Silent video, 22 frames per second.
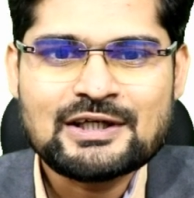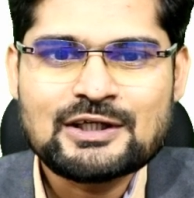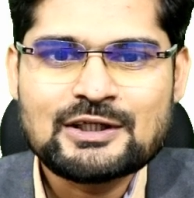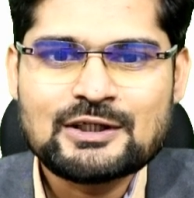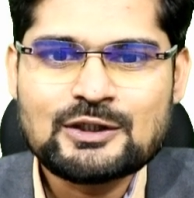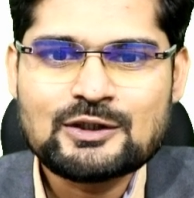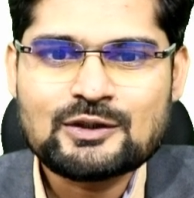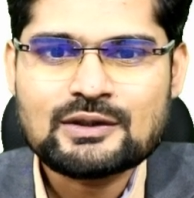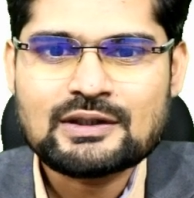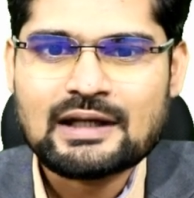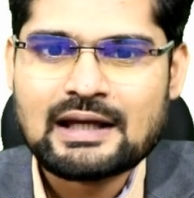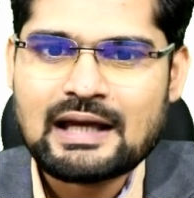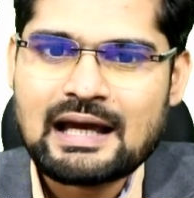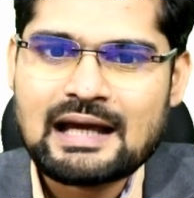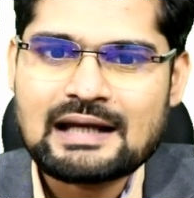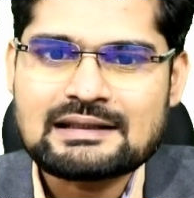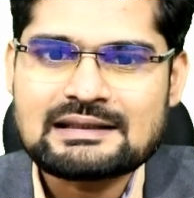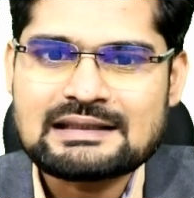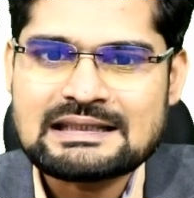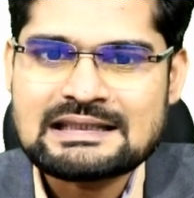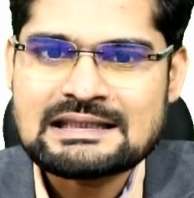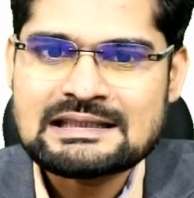Look
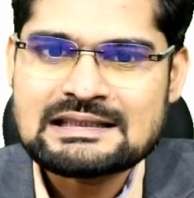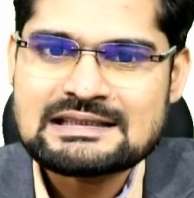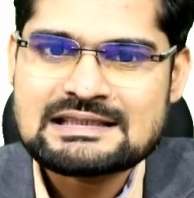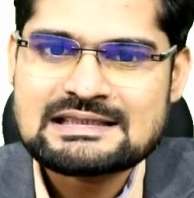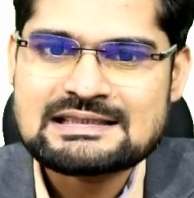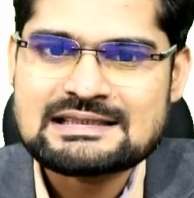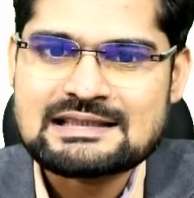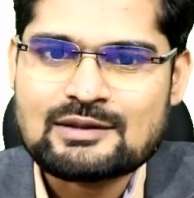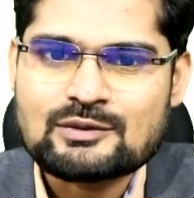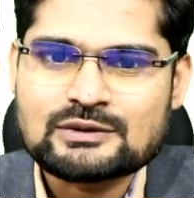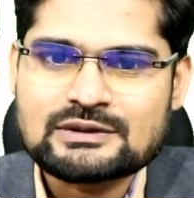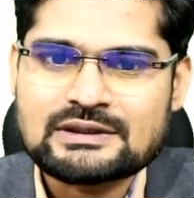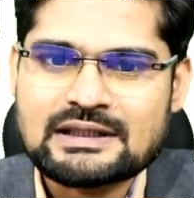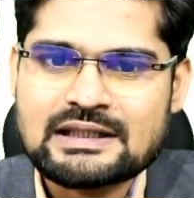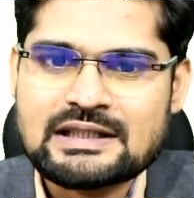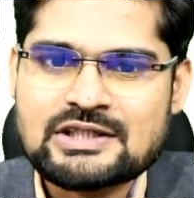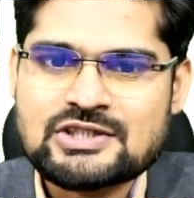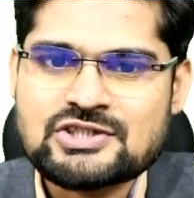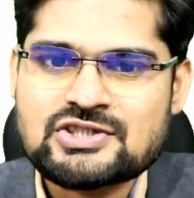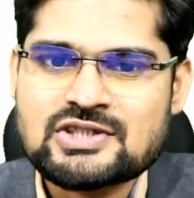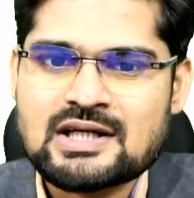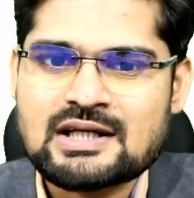at the South
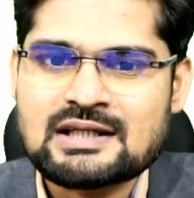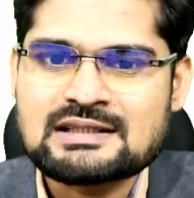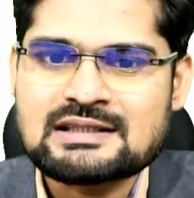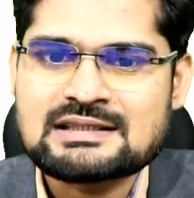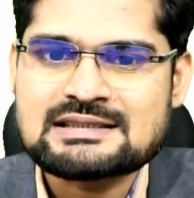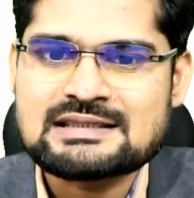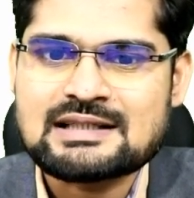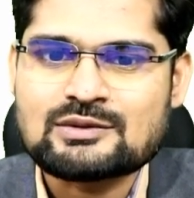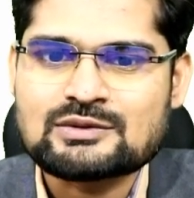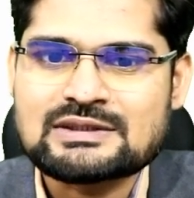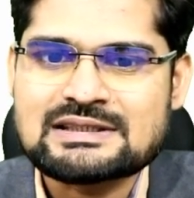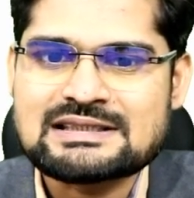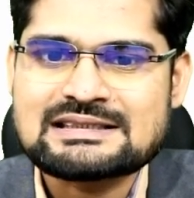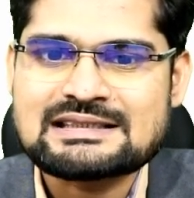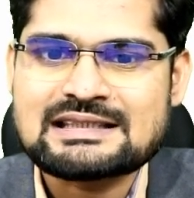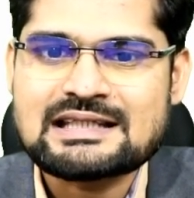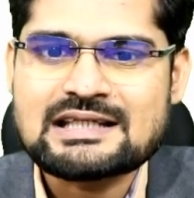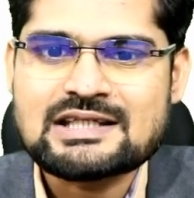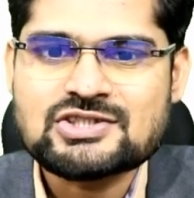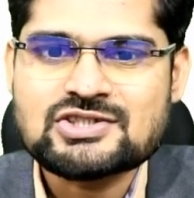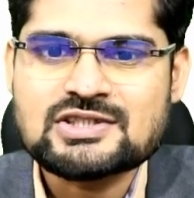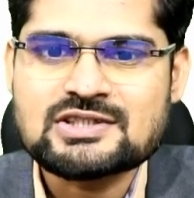Asia and Southeast
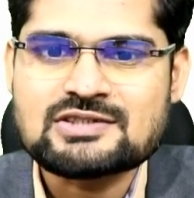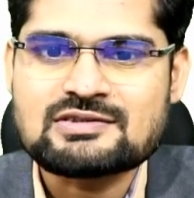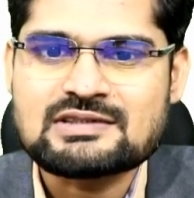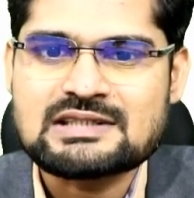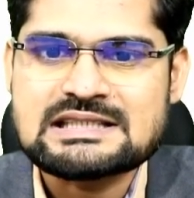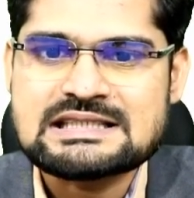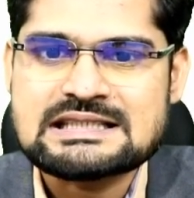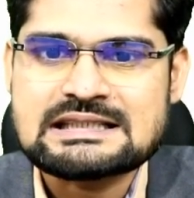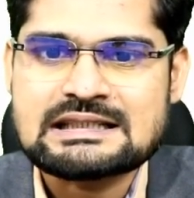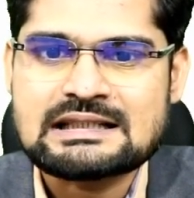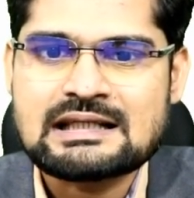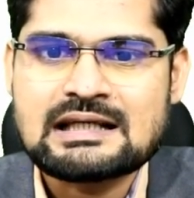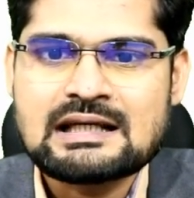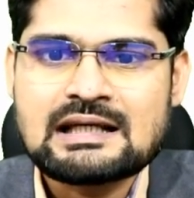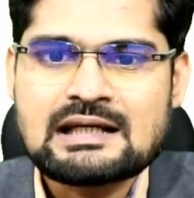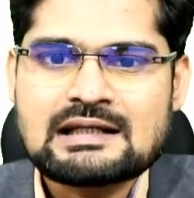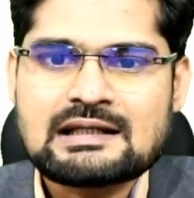Asian region.